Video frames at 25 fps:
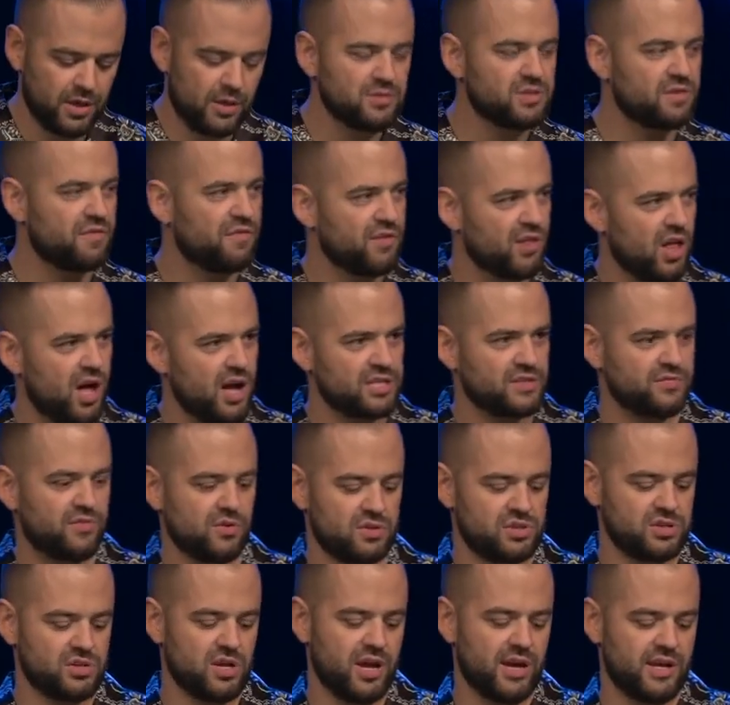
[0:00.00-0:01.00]
he was a philosopher and
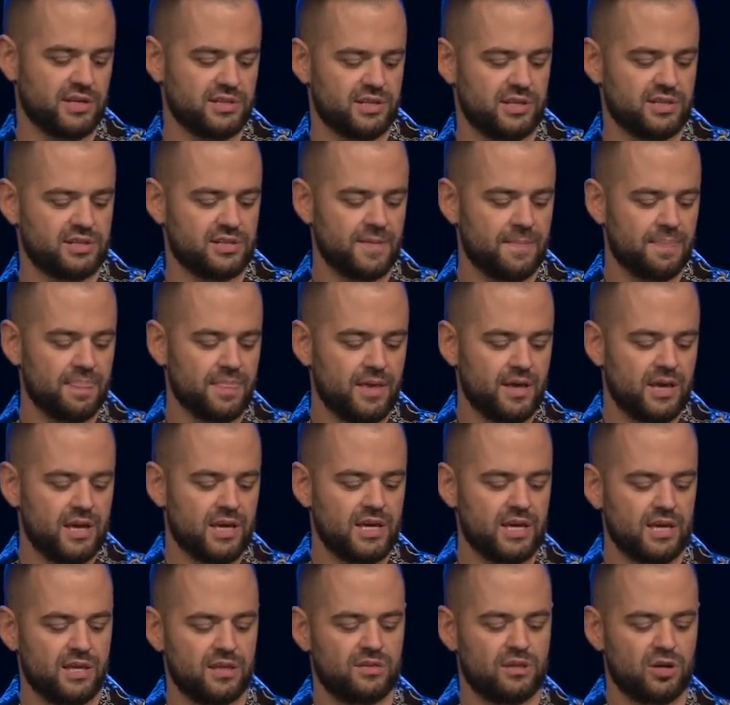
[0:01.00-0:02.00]
scientist.
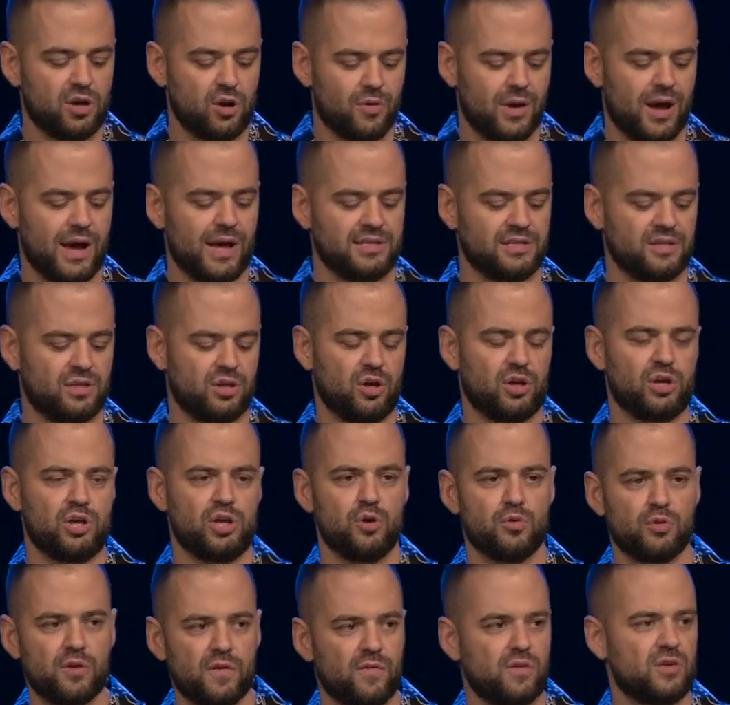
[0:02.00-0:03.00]
He theorized that the
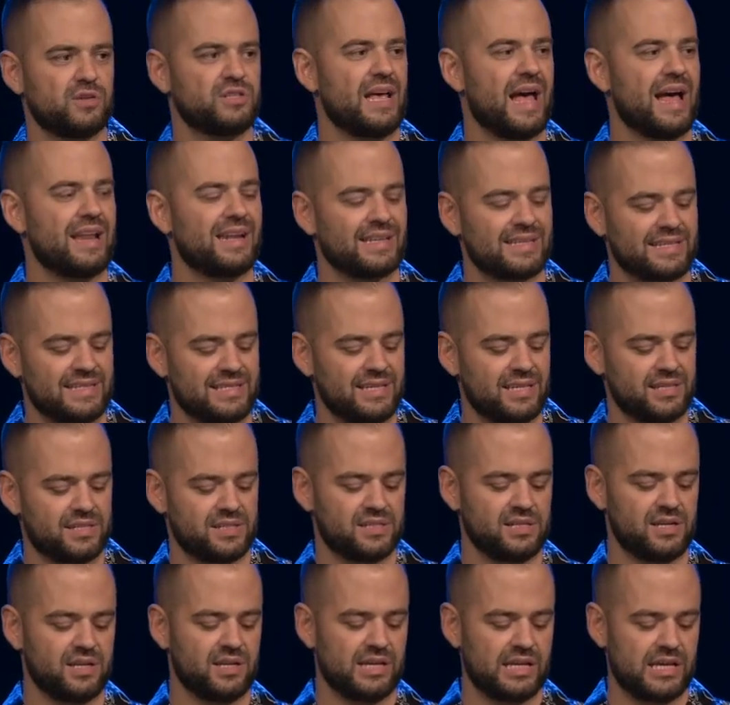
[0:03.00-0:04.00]
universe had
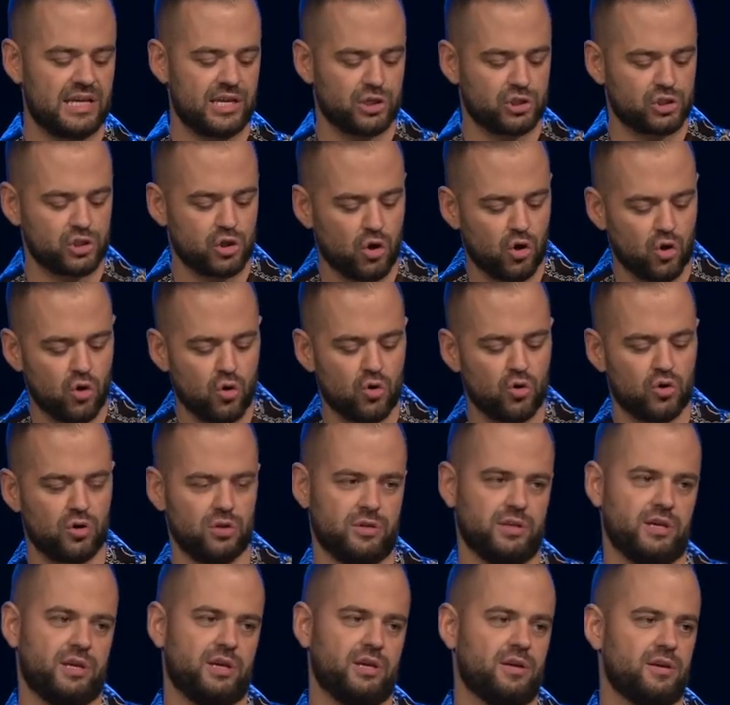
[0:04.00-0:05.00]
existed
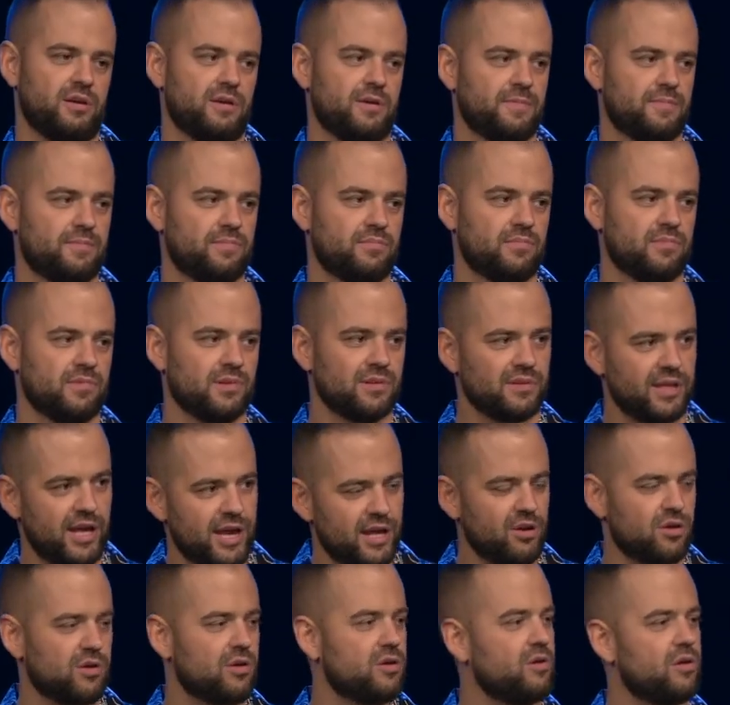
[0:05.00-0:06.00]
eternally.
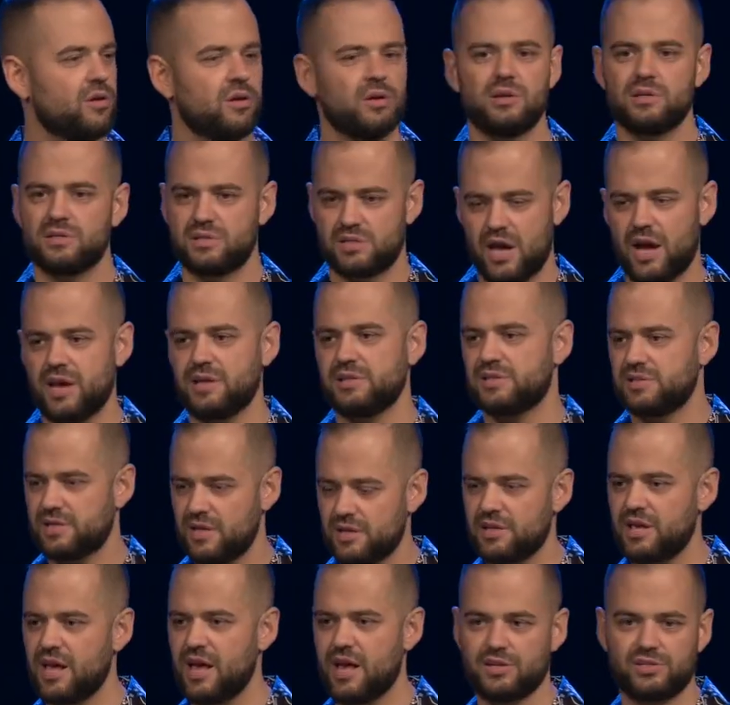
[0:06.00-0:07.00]
Later, science
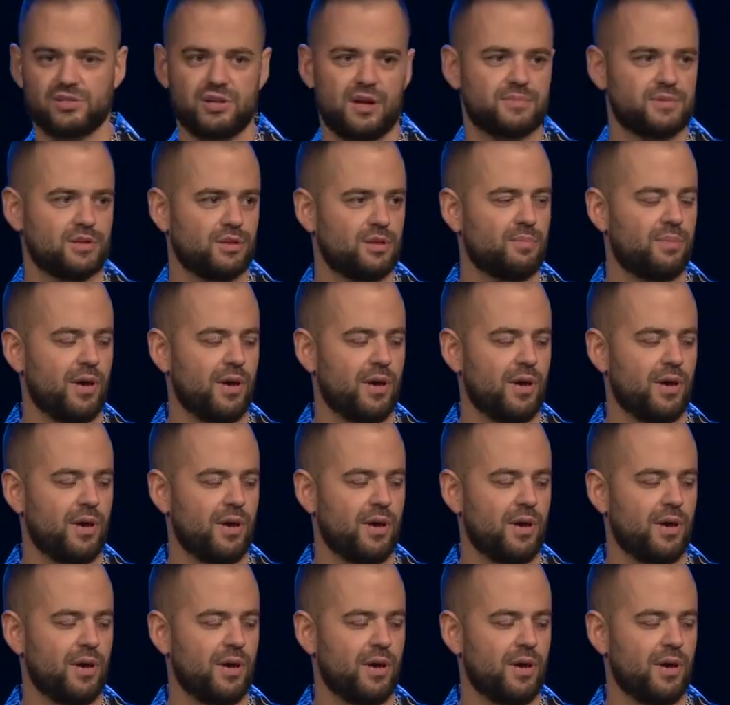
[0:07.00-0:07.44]
did catch up to the